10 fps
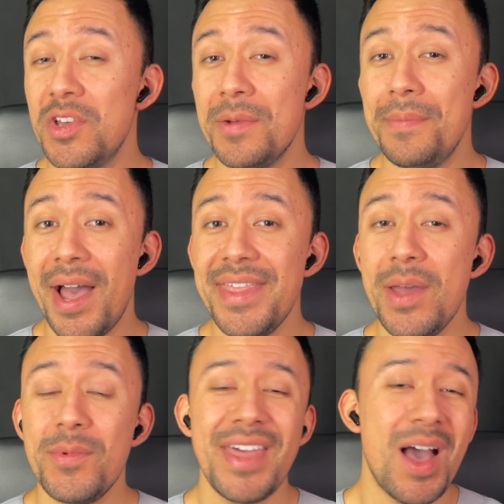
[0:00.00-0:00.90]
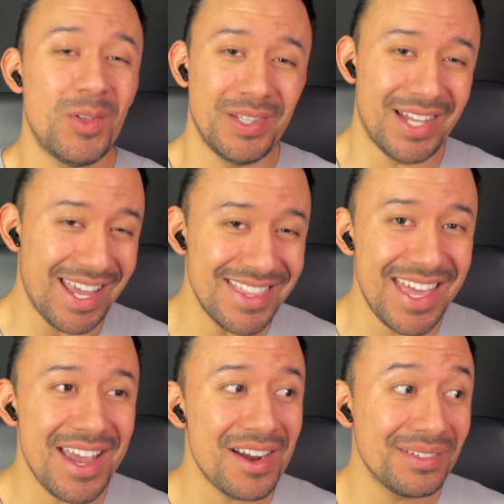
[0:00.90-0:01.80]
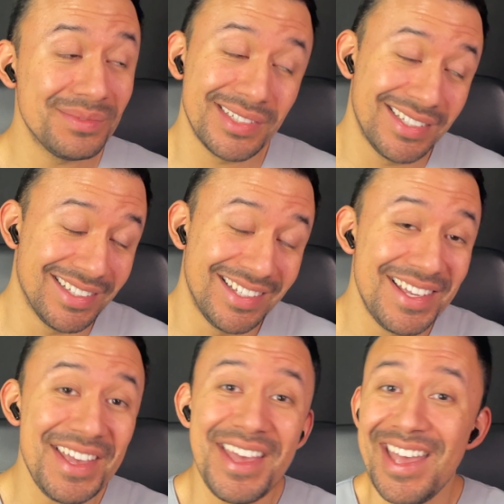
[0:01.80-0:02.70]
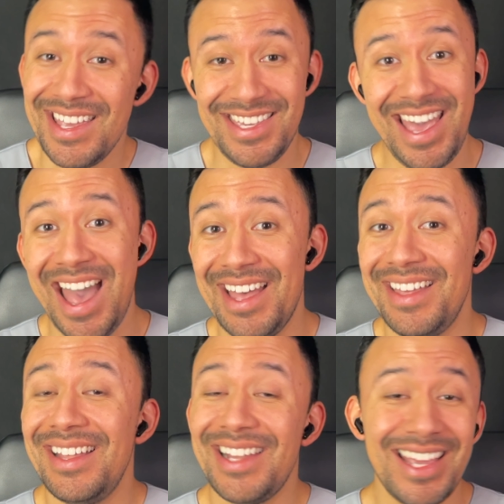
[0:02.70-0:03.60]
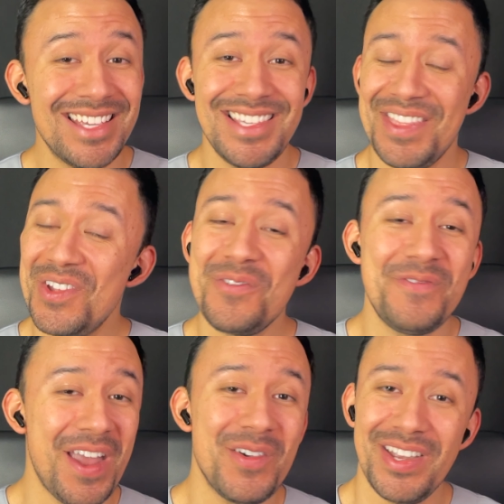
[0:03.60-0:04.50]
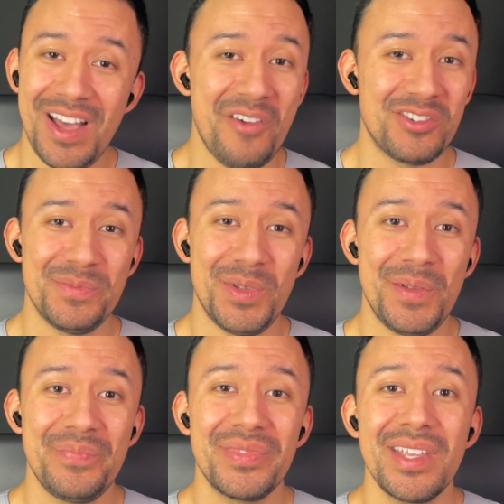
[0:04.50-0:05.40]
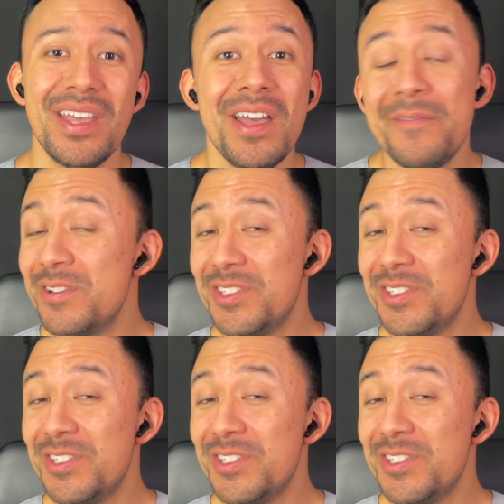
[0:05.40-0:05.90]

you combine that with how light they are, yeah, like I said, they're very comfortable. For